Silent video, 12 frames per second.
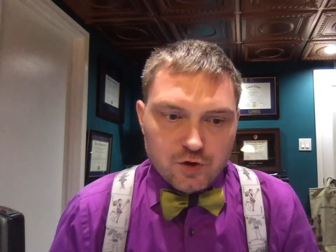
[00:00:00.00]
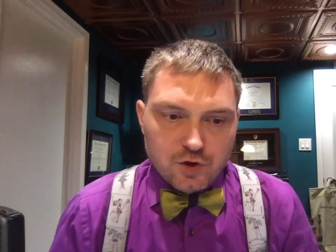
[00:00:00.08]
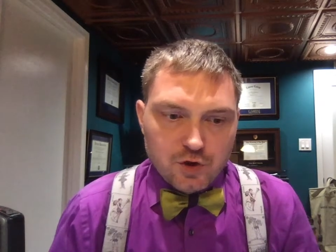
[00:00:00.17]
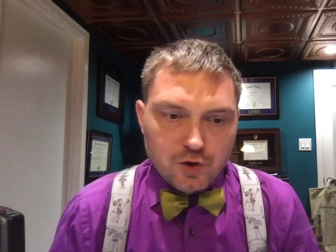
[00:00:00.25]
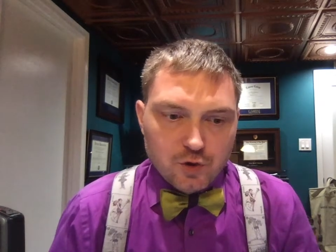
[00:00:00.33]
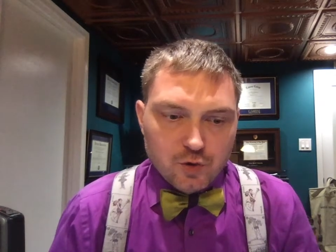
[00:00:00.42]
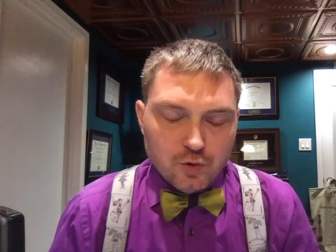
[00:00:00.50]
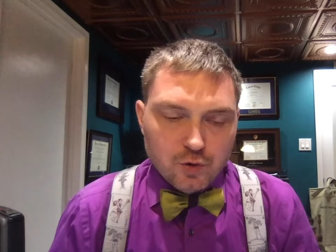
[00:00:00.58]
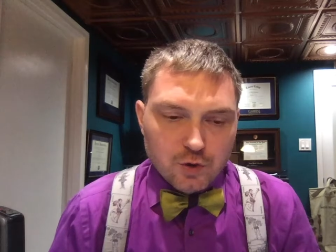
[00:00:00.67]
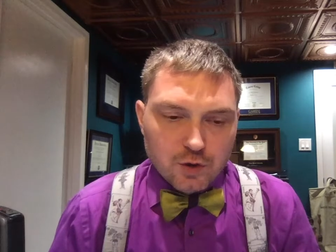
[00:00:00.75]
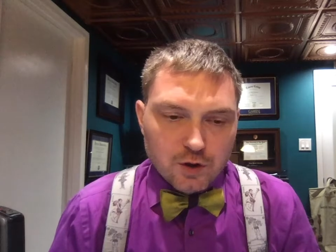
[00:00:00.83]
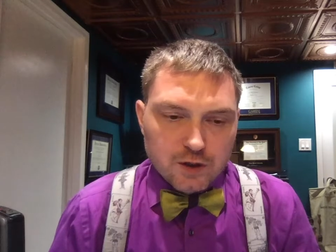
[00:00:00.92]
to
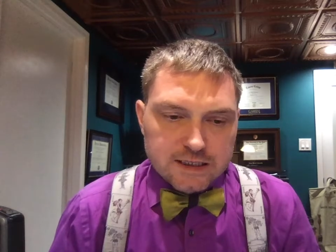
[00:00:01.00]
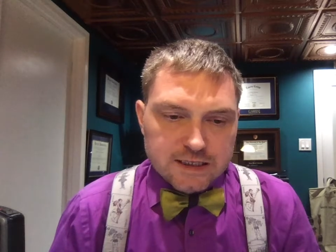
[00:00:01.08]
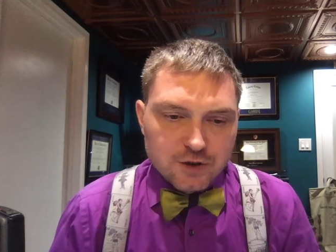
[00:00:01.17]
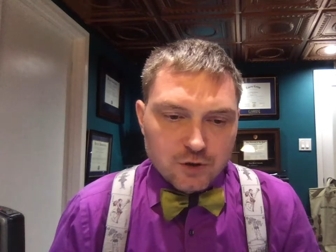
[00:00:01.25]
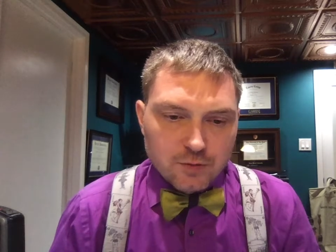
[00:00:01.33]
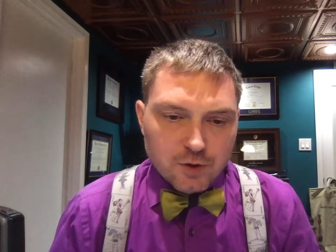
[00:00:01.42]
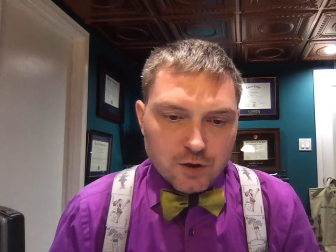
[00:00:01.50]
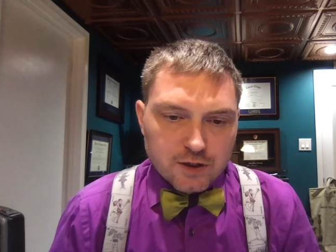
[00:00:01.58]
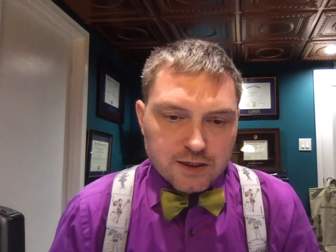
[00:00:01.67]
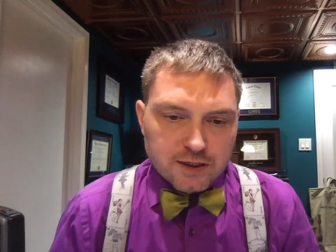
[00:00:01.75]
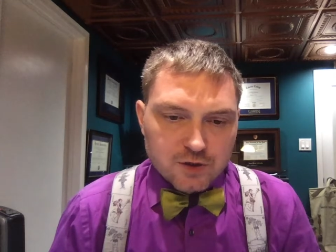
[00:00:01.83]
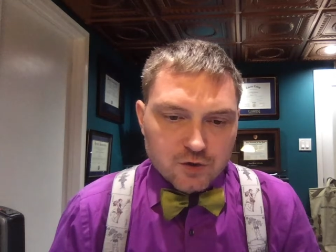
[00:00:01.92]
a digital
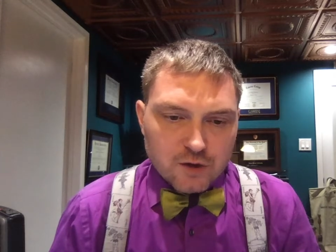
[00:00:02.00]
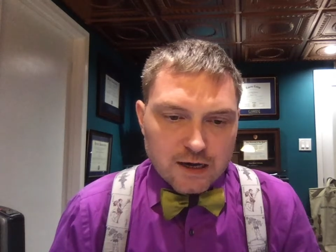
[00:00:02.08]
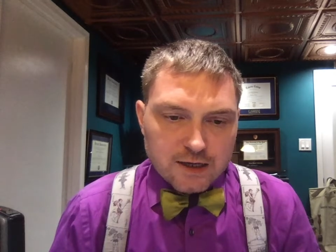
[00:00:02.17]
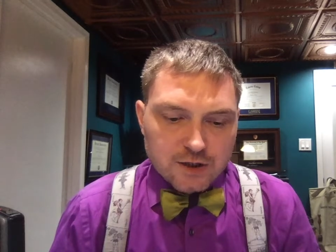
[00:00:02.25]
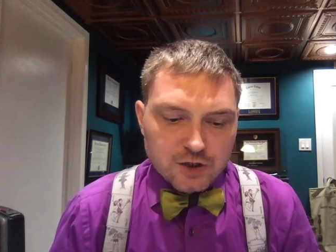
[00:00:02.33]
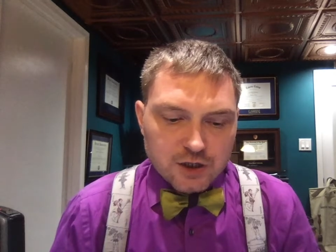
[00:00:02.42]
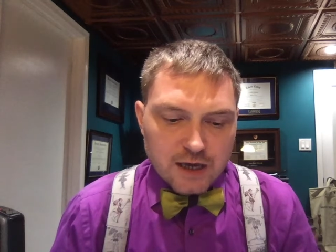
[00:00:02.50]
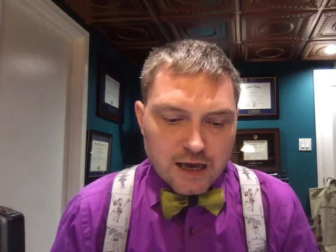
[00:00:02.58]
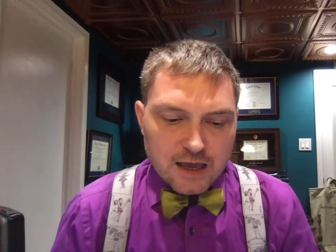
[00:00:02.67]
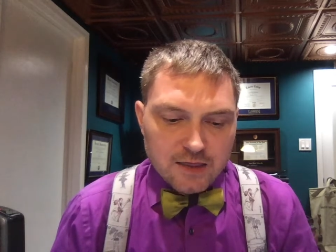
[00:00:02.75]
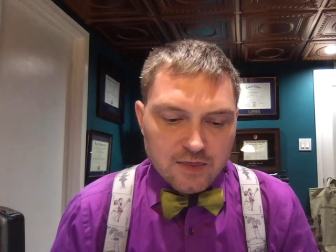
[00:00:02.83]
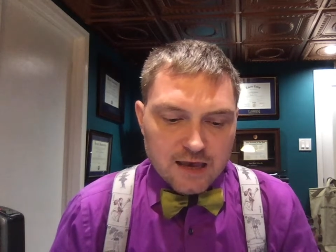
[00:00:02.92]
marketing strategy,
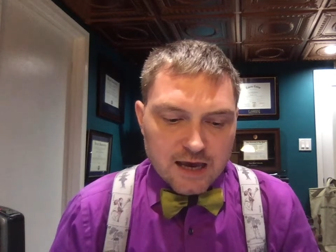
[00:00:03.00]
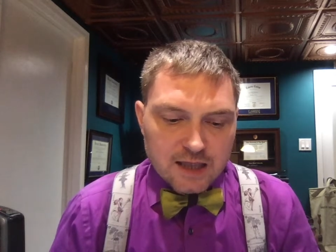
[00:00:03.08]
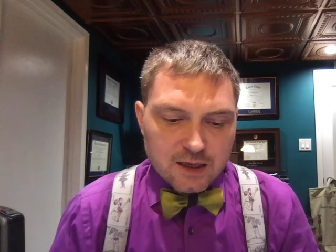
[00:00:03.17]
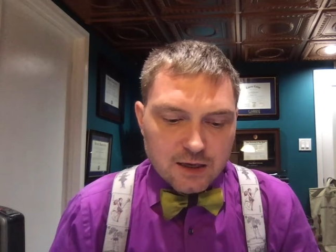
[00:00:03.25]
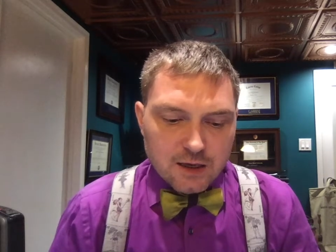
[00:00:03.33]
and that